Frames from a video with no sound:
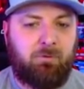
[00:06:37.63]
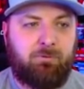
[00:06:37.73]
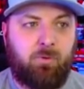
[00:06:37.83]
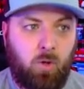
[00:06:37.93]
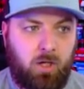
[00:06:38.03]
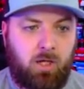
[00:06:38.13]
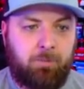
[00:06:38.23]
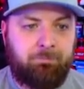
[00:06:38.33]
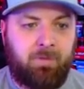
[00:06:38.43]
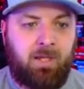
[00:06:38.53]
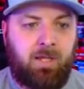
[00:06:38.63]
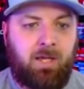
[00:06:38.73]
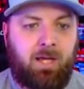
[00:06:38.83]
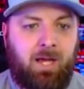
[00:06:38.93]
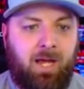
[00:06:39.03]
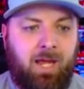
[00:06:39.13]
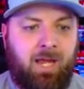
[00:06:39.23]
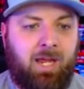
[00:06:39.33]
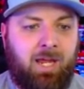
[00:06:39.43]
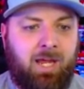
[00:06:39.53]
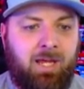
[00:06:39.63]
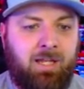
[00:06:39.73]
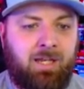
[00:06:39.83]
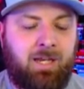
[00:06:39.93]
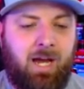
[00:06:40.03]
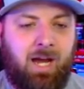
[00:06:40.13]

40. And